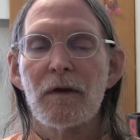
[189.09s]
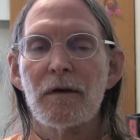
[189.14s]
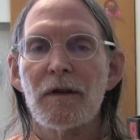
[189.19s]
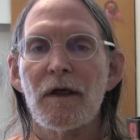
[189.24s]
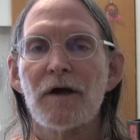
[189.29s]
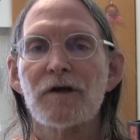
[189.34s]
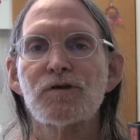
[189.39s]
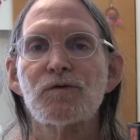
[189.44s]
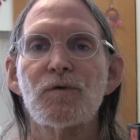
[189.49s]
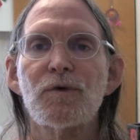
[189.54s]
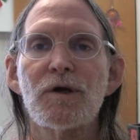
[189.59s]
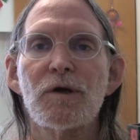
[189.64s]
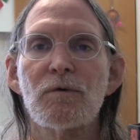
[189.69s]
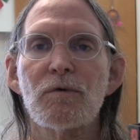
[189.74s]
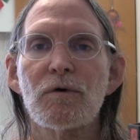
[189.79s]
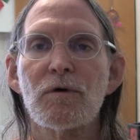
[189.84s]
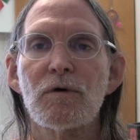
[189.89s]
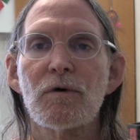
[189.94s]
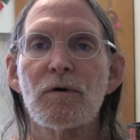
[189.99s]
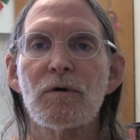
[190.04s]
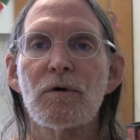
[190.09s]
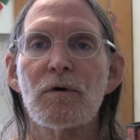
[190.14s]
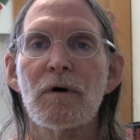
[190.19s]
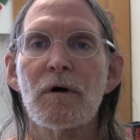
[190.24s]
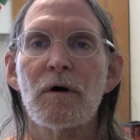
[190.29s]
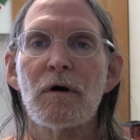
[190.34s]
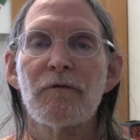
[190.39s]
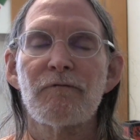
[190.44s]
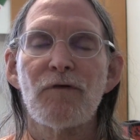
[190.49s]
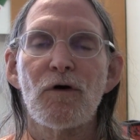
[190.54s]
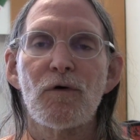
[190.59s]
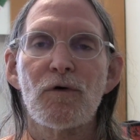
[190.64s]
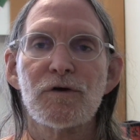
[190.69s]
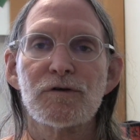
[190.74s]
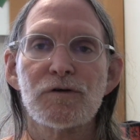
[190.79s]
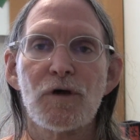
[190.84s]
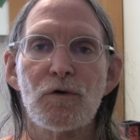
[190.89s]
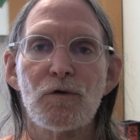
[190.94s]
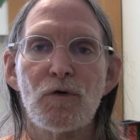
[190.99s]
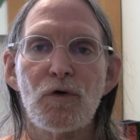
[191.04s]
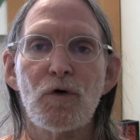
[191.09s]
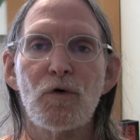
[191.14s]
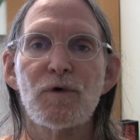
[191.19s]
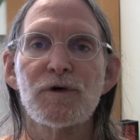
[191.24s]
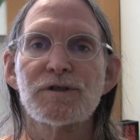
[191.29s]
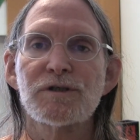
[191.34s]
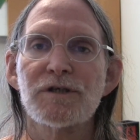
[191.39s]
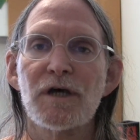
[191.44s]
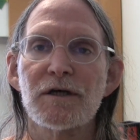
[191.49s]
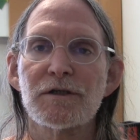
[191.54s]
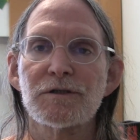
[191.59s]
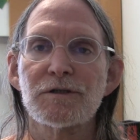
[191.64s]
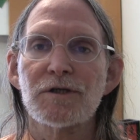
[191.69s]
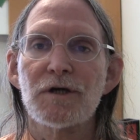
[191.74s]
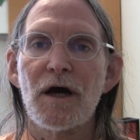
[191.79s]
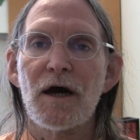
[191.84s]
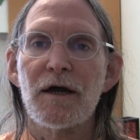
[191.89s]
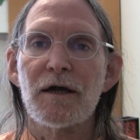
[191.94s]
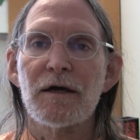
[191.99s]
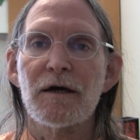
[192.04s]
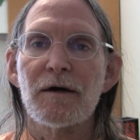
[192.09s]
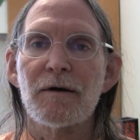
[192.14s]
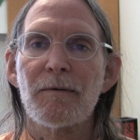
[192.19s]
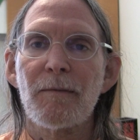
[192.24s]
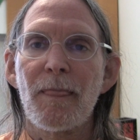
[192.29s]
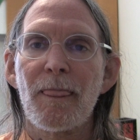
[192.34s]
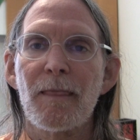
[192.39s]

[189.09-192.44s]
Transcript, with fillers: Next week we'll focus on who is Sanjaya.